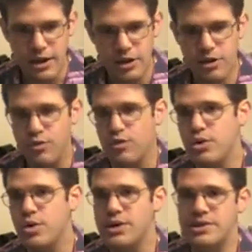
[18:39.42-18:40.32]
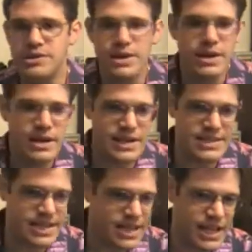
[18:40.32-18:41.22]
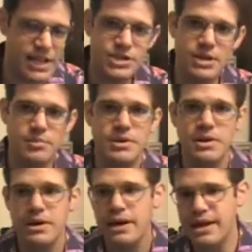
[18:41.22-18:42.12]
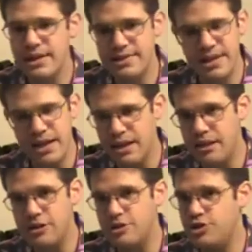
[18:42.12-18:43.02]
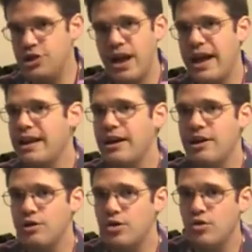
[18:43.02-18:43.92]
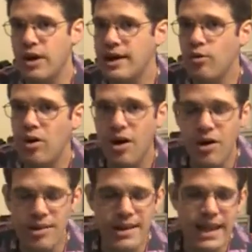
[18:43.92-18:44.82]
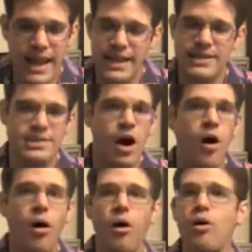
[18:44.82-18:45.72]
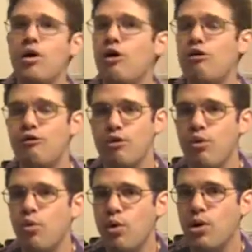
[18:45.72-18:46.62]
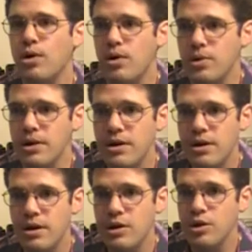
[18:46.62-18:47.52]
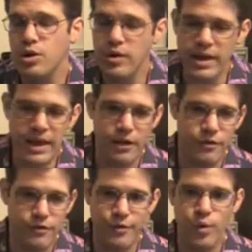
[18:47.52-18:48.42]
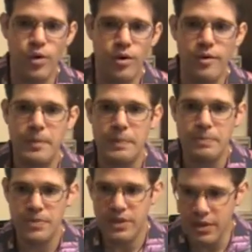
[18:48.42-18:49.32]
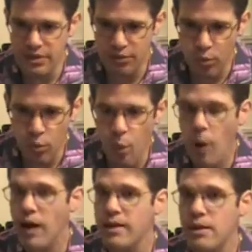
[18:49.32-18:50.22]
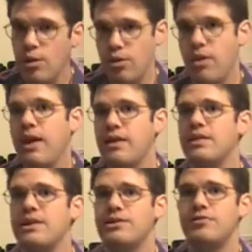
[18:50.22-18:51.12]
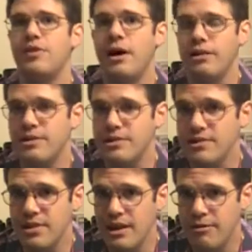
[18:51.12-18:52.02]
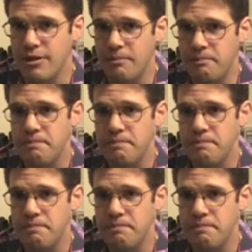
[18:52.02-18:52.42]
you know, ruins. He's in Egypt. He's in China on the Great Wall, and he's all over the world looking for this one thing that his father has left him.